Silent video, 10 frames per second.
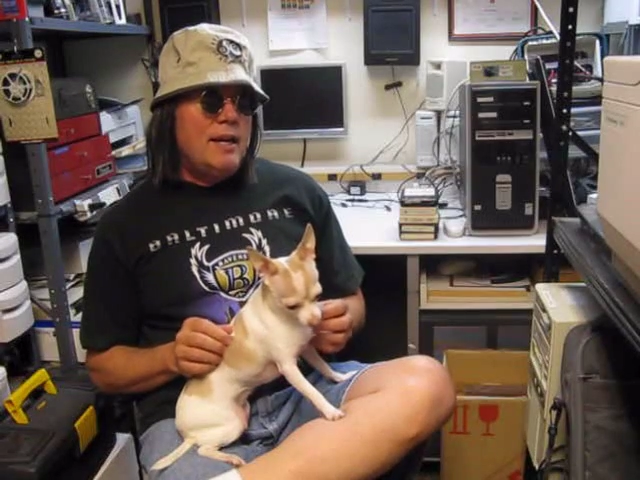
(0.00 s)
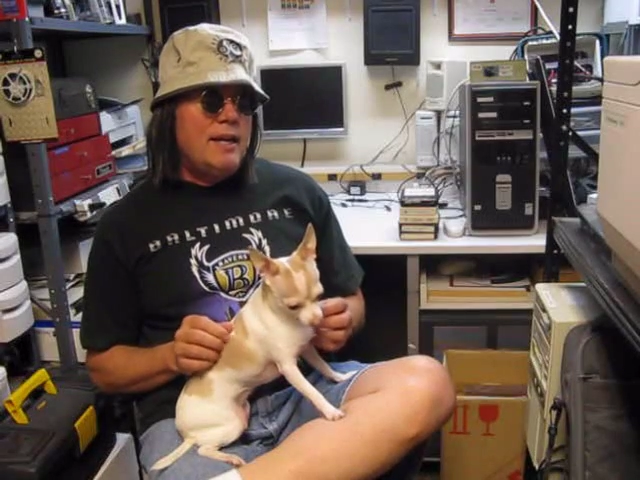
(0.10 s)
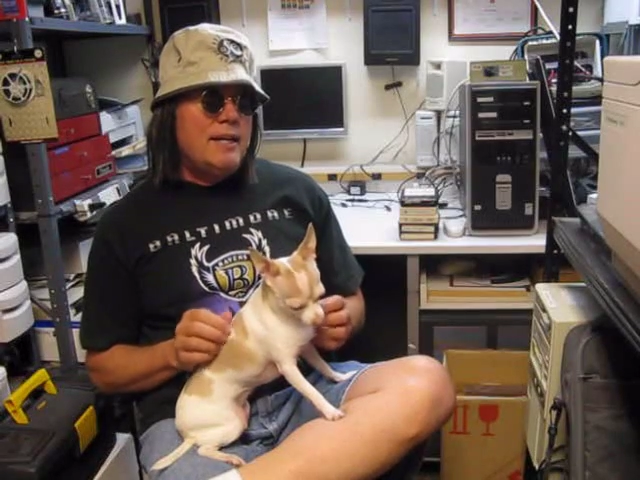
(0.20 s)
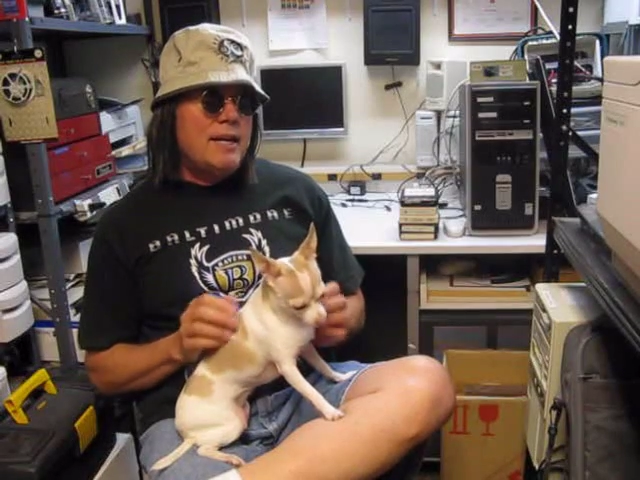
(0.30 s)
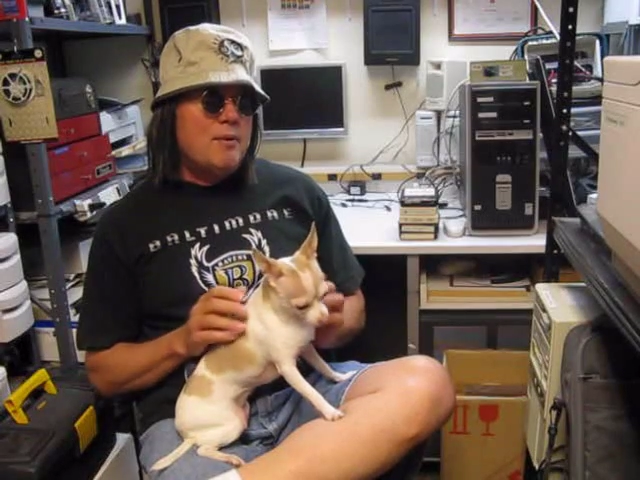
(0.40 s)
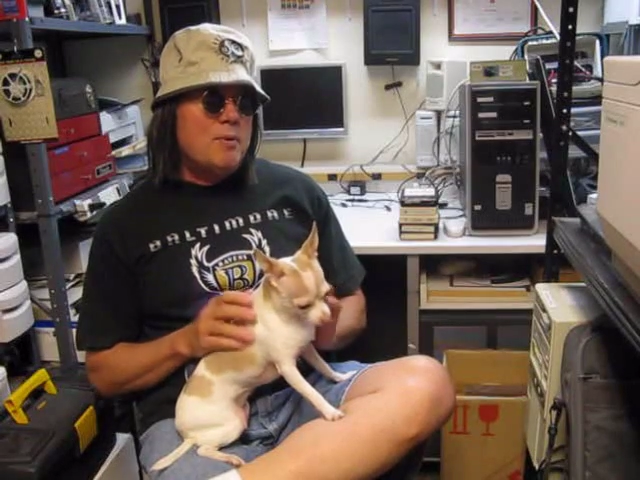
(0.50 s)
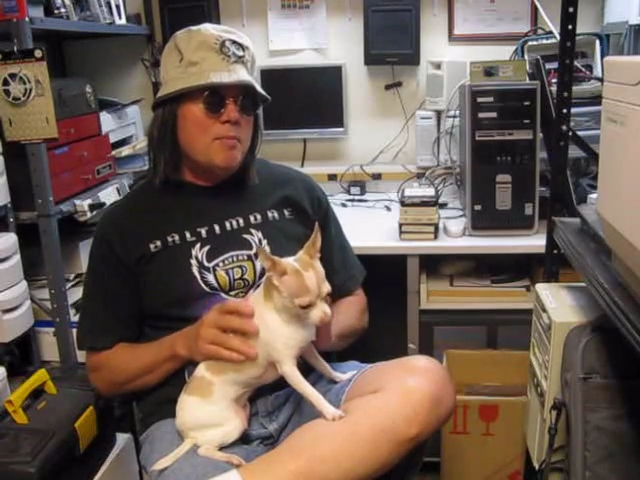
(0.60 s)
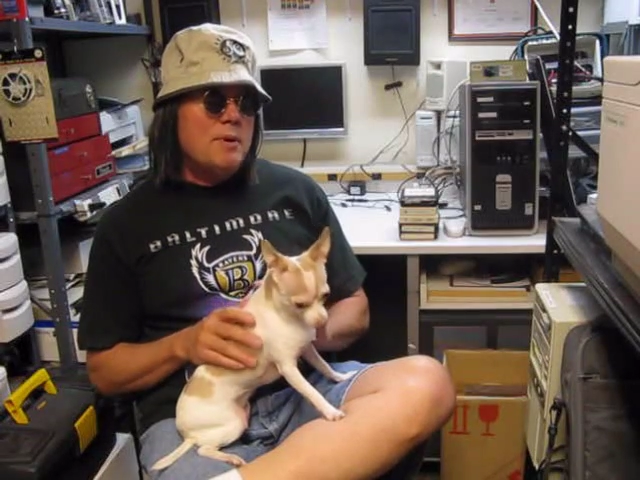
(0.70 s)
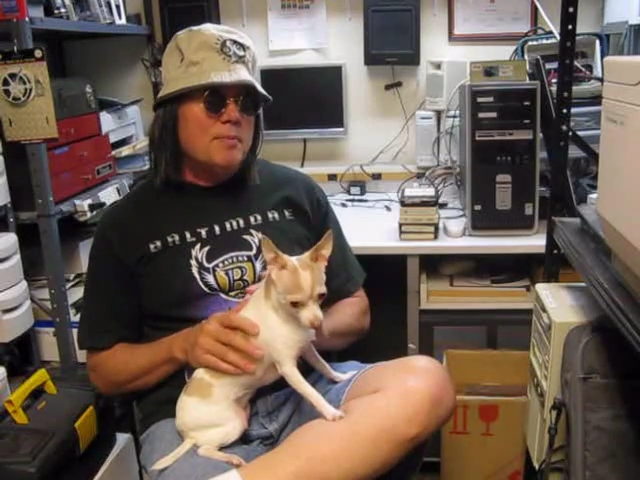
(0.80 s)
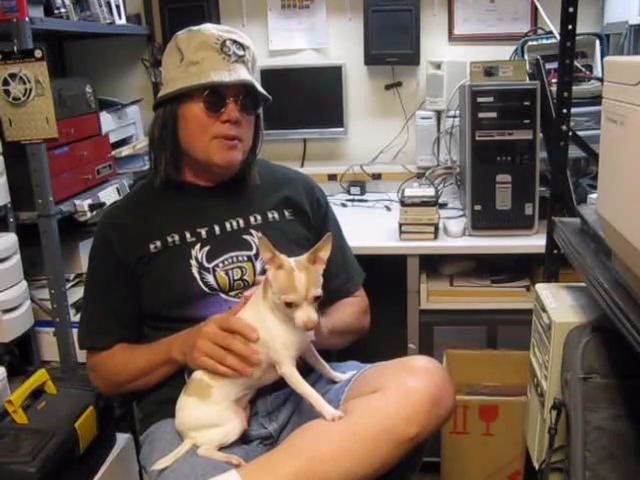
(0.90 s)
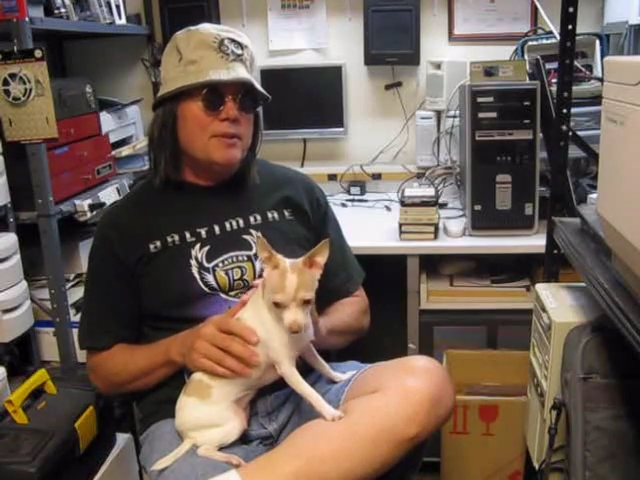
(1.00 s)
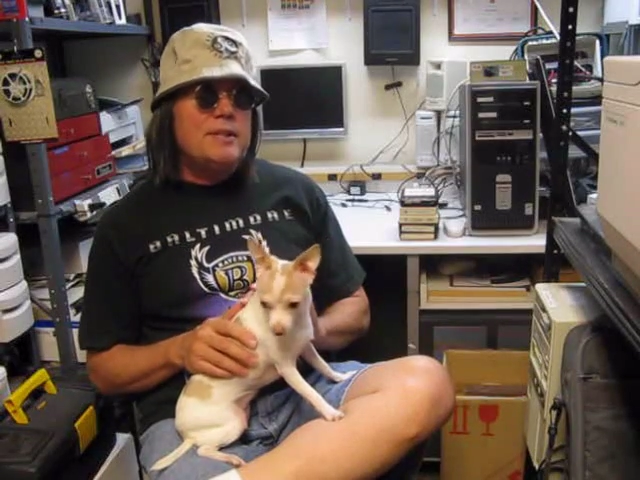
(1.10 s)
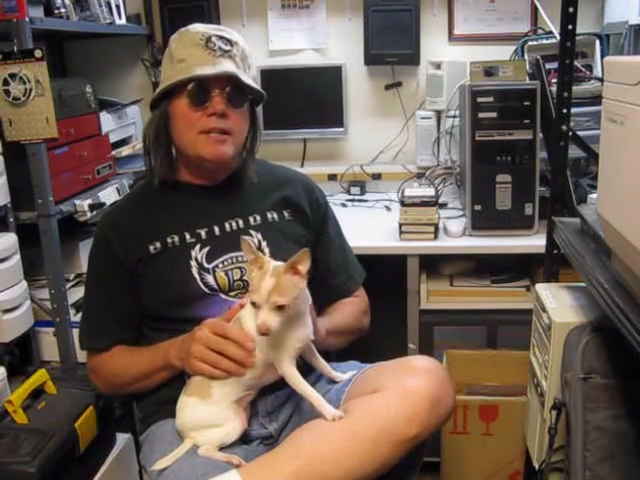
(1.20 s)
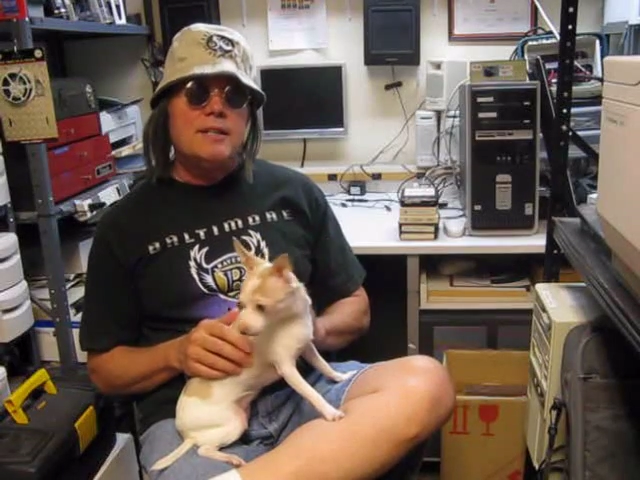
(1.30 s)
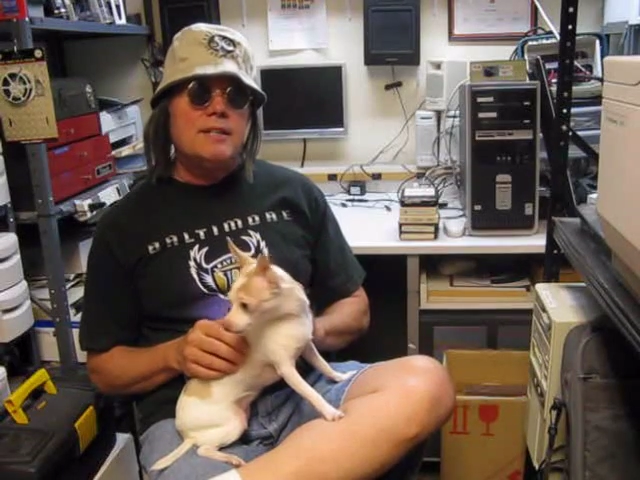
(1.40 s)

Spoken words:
and I remembered